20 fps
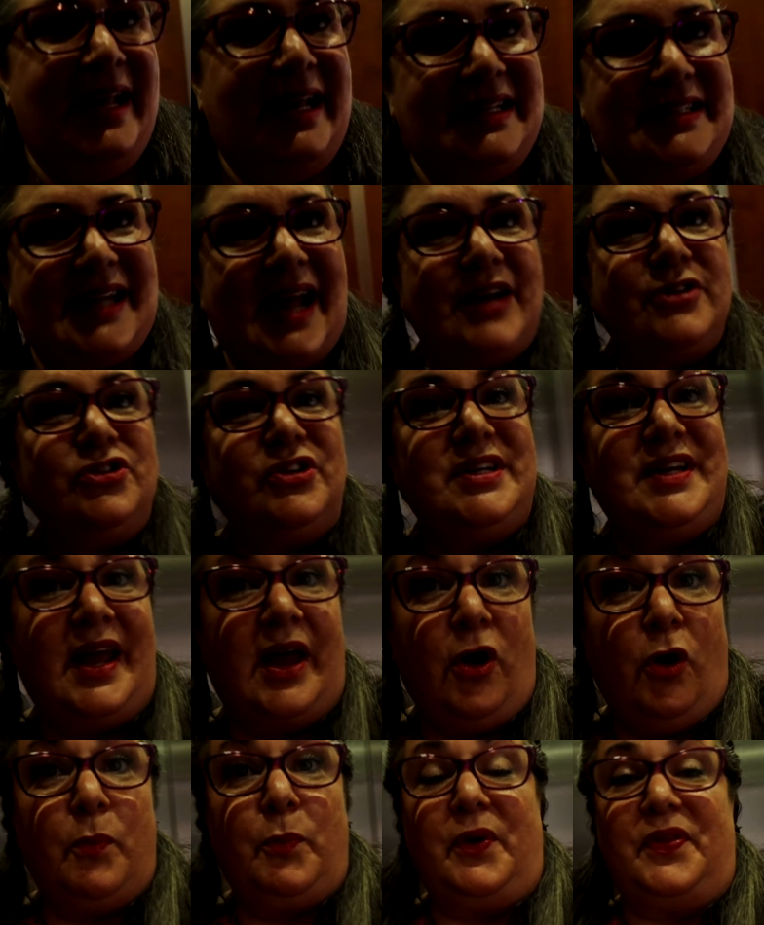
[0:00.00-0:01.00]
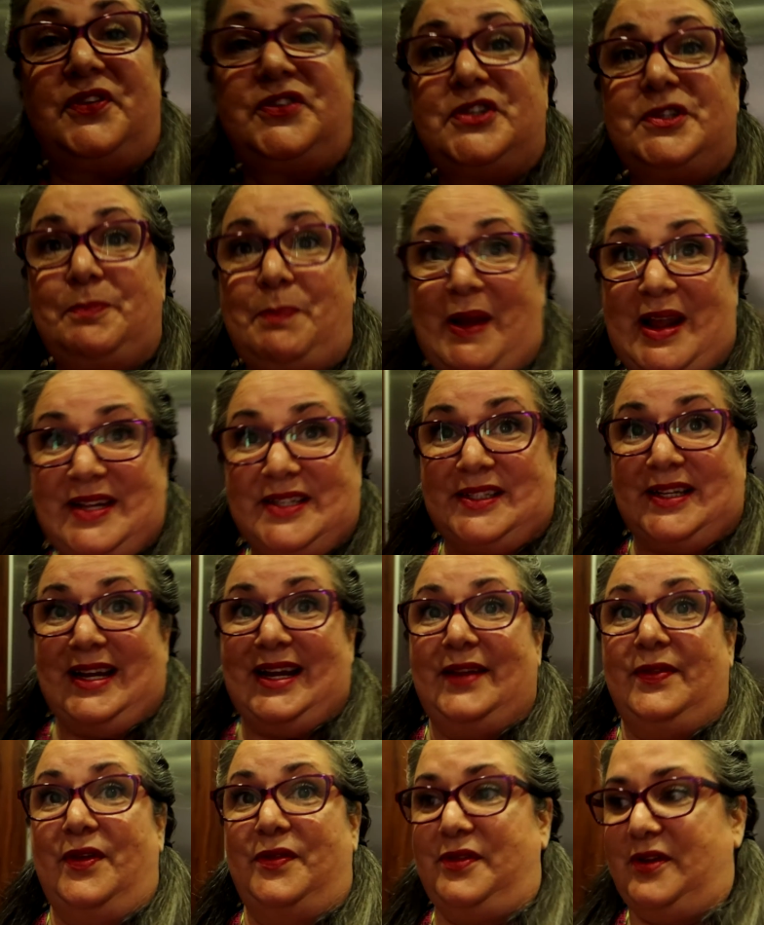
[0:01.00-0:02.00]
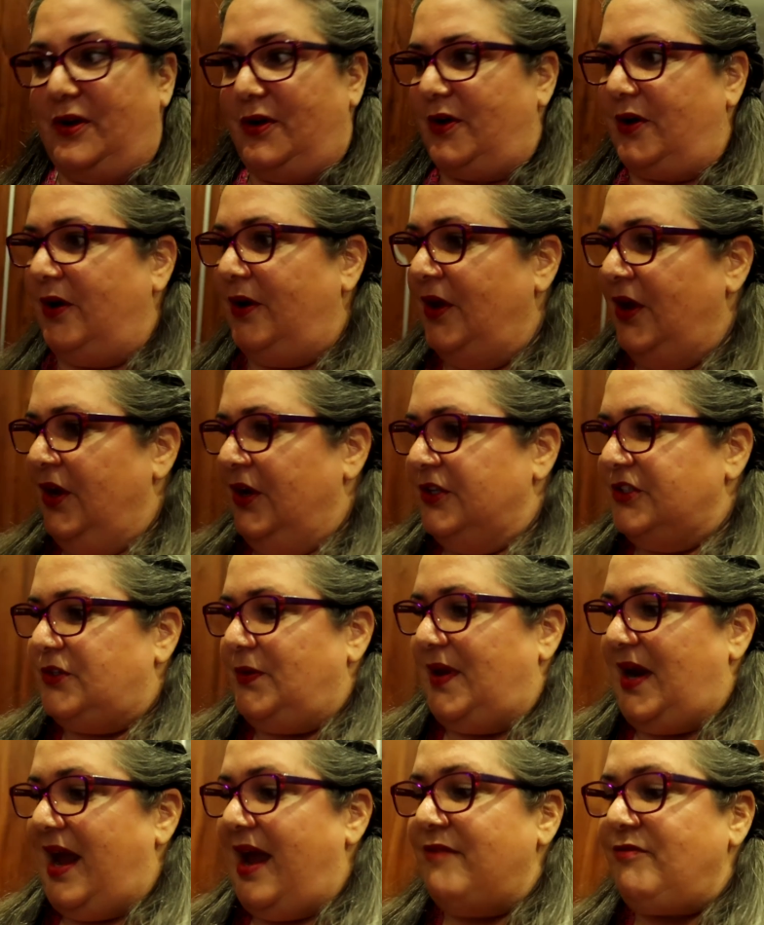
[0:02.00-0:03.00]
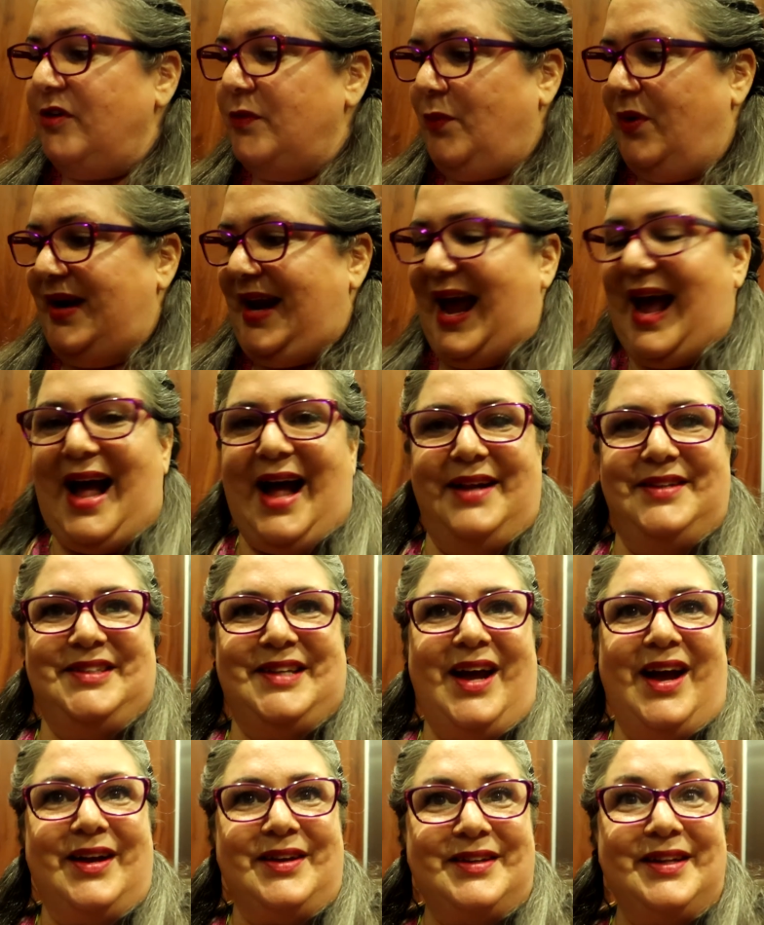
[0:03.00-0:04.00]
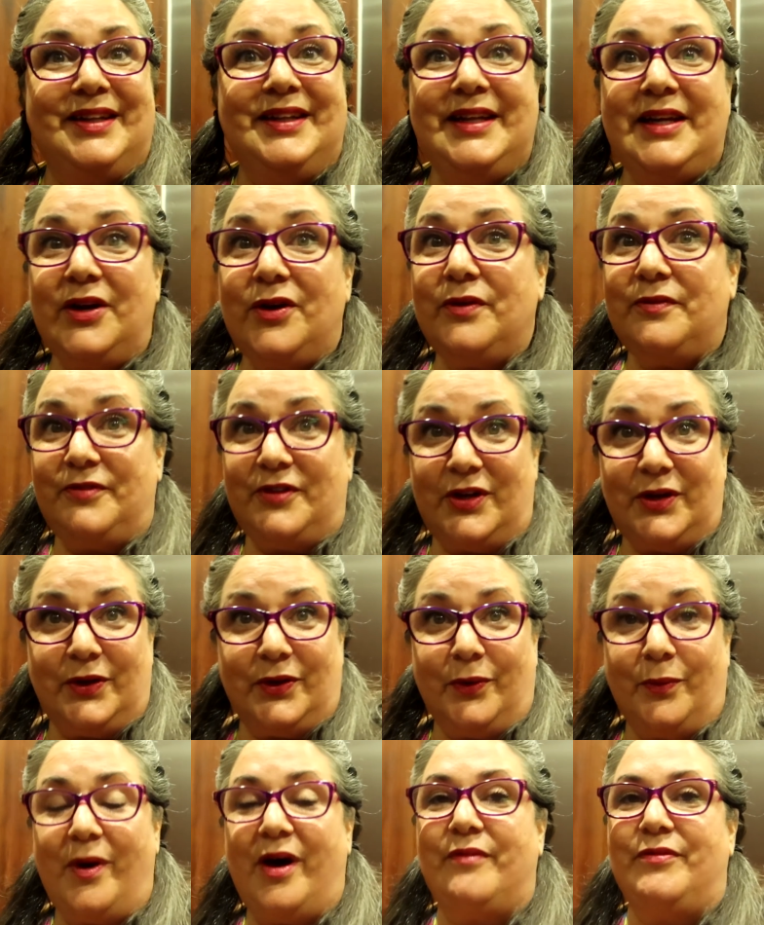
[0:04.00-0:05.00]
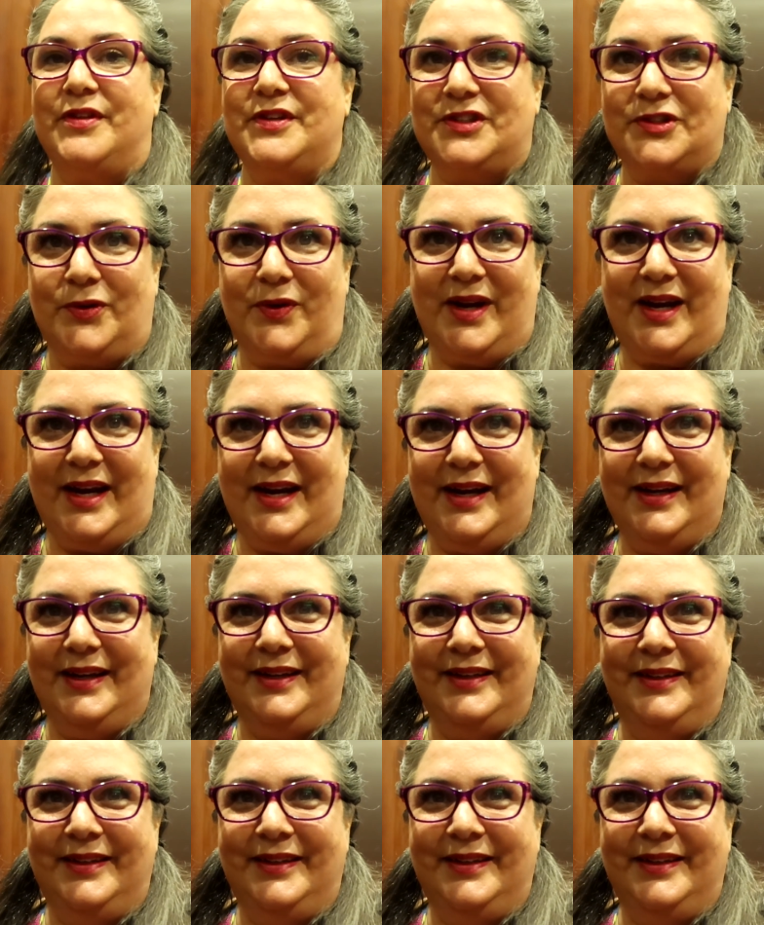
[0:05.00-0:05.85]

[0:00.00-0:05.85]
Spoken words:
It's actually to help with spacing in the theater so that everyone has a clear view of the screen.